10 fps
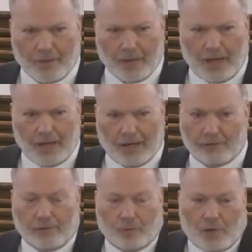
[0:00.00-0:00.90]
I,
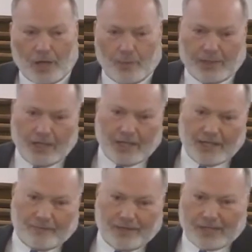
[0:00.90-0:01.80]
don't know why we can't
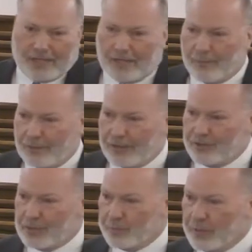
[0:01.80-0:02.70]
have that kind of
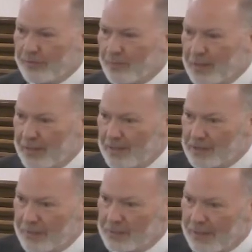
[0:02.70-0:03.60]
relationship with everybody. It
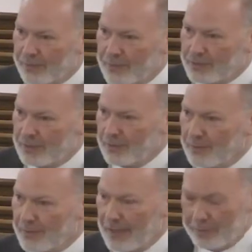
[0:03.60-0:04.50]
seems like we struggle
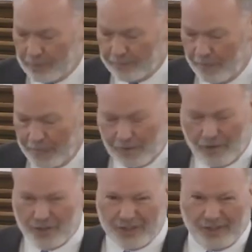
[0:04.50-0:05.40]
with that, but
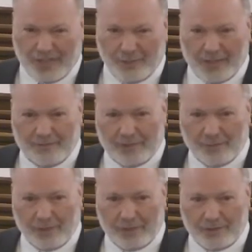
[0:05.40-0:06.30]
aren't you glad we have that
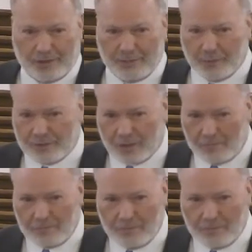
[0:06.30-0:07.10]
relationship with some?